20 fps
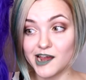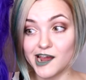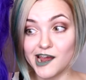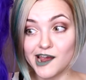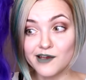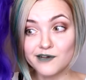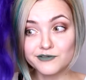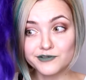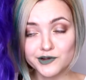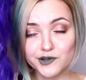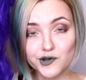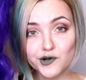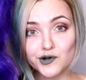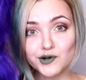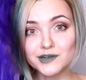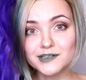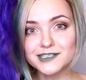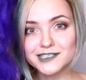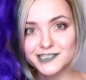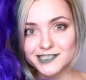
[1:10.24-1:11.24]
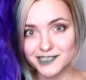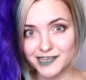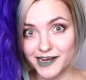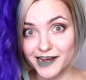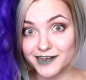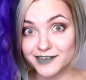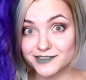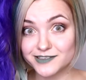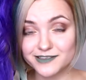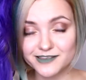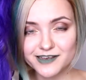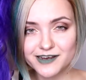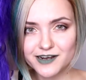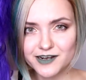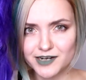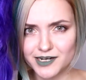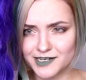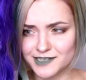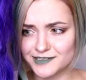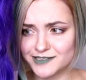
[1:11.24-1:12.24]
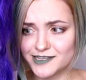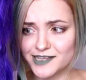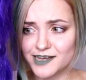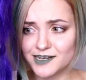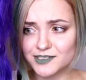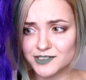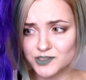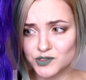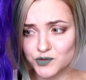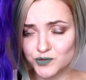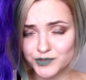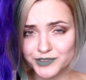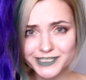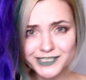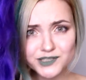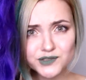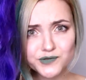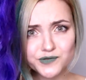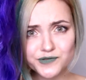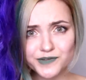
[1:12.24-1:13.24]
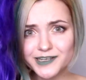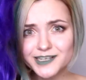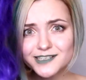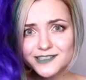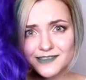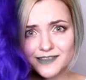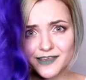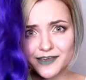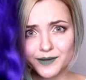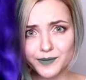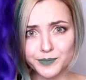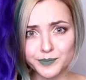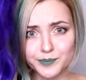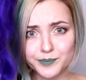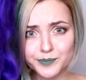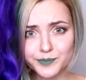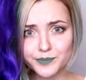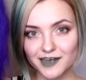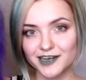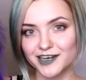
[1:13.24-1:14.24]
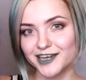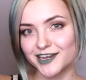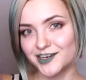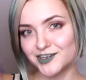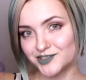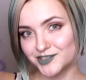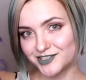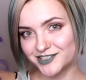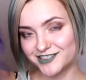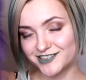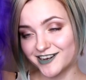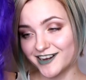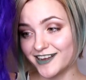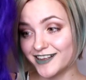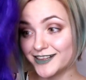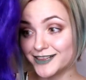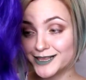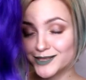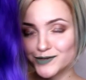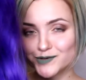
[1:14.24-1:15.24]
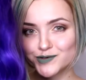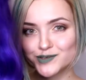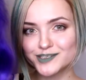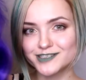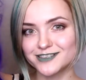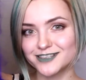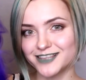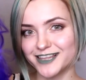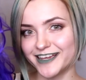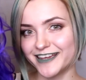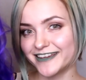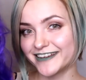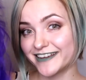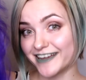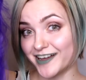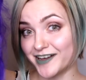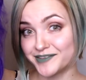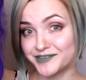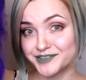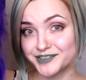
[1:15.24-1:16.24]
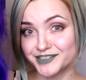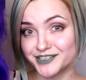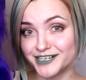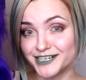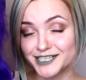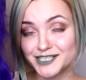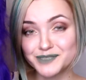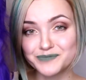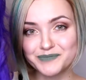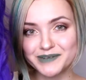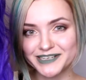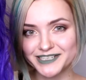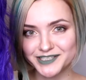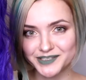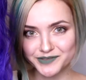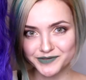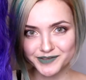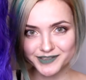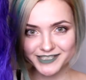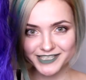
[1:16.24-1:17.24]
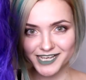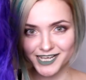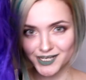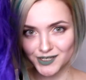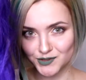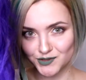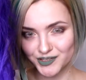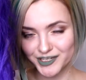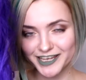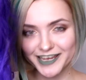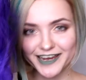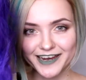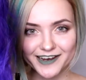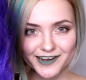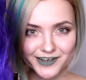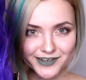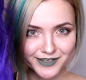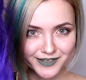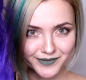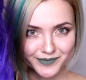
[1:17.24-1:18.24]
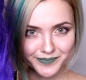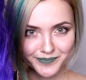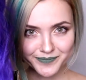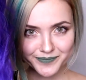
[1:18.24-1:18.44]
Every curl stays there and there's no need to fix them. Hairstyle looks like after expensive salon care.